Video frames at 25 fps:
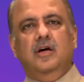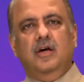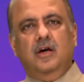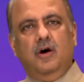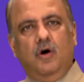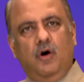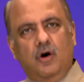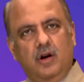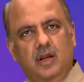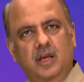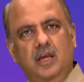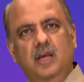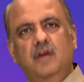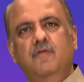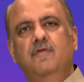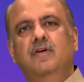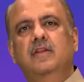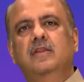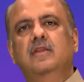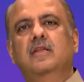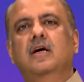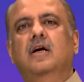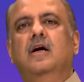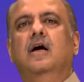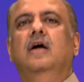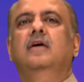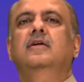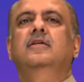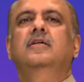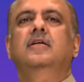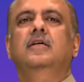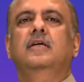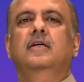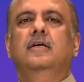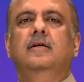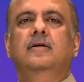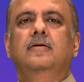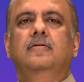or even the
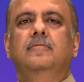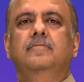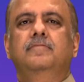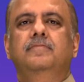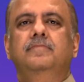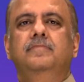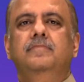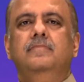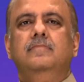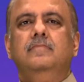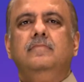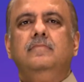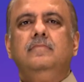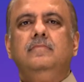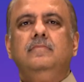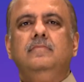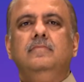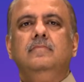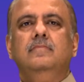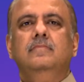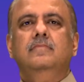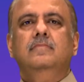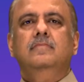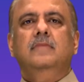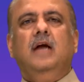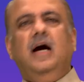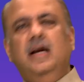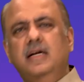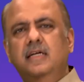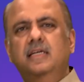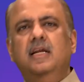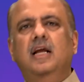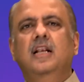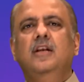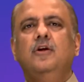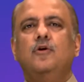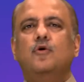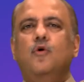country. I
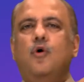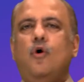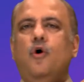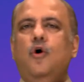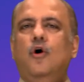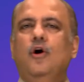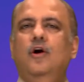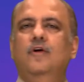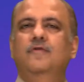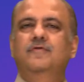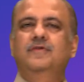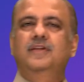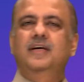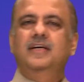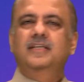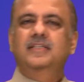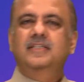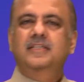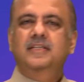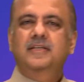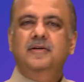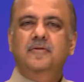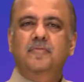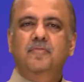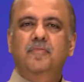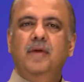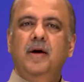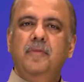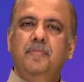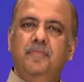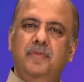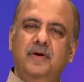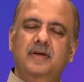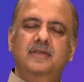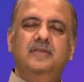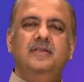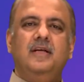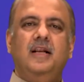tell you all of this by
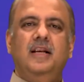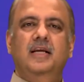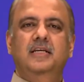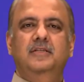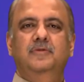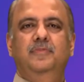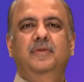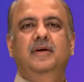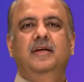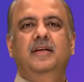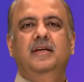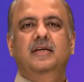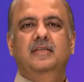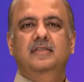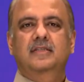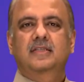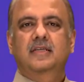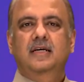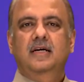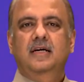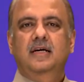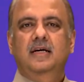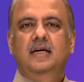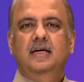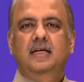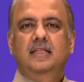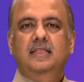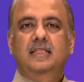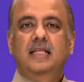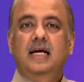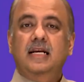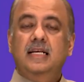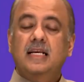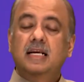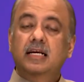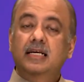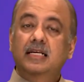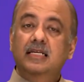personal experience,
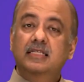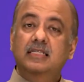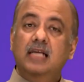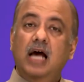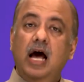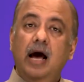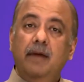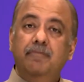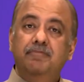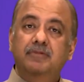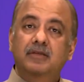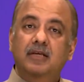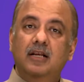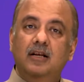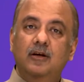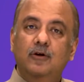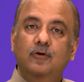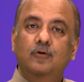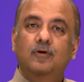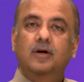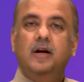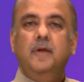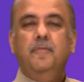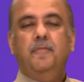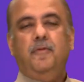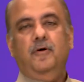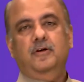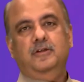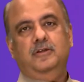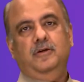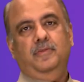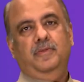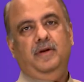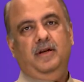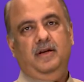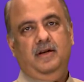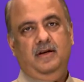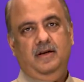that it is absolutely
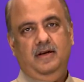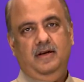possible.